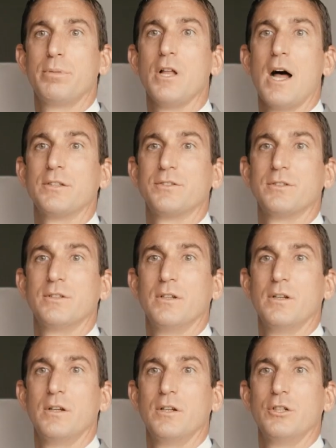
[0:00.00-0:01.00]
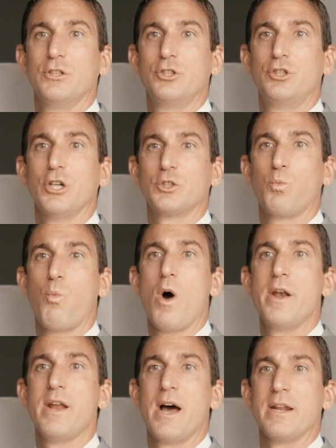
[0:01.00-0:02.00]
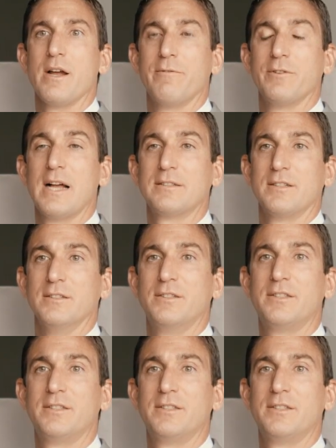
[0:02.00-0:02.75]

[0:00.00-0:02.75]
Plus, just one night of less than